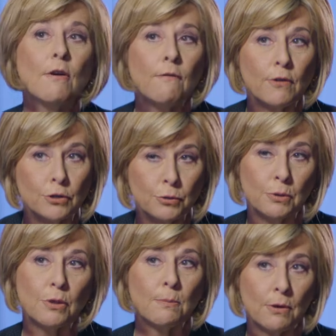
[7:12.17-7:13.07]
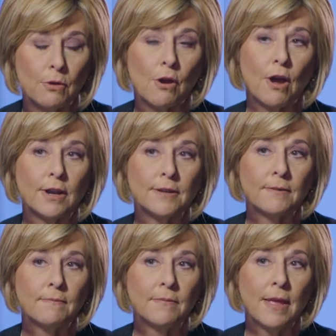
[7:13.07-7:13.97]
for truth about God.
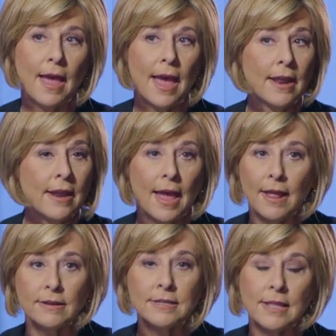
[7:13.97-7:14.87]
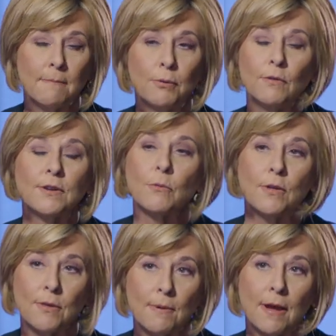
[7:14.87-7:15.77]
Wow. And they proved it with the